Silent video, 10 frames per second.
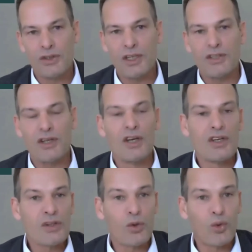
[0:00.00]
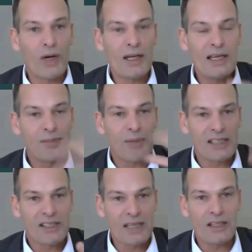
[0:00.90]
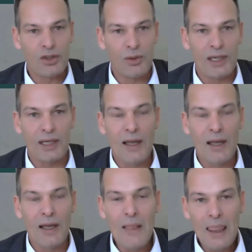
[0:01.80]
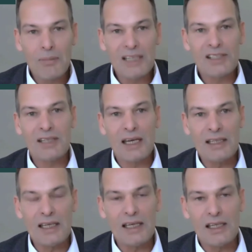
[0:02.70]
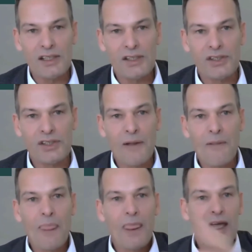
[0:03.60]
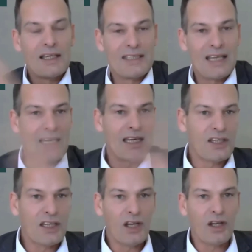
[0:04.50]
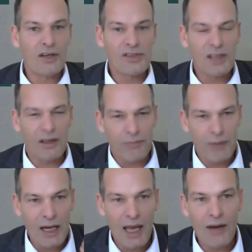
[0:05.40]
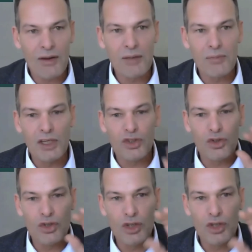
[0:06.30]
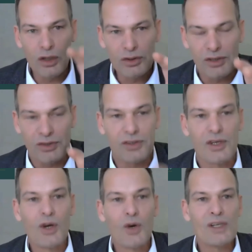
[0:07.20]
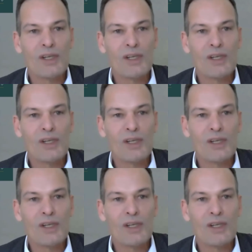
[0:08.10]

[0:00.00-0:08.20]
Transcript: teach. So, what is my state doing? My state is deleting a lot of stuff, but allowing me to notice when